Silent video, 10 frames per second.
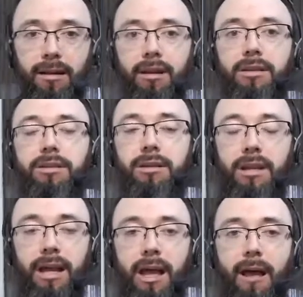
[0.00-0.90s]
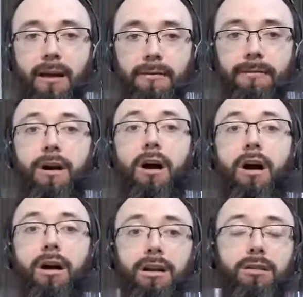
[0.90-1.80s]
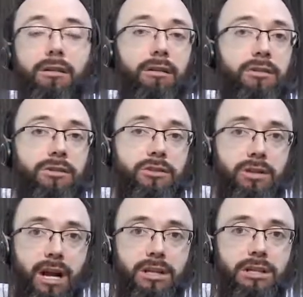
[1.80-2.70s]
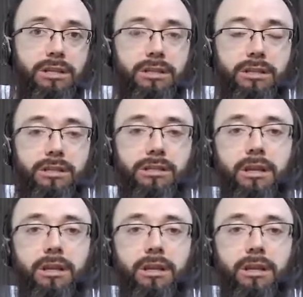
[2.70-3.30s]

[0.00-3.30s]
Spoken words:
you're going to have article contractions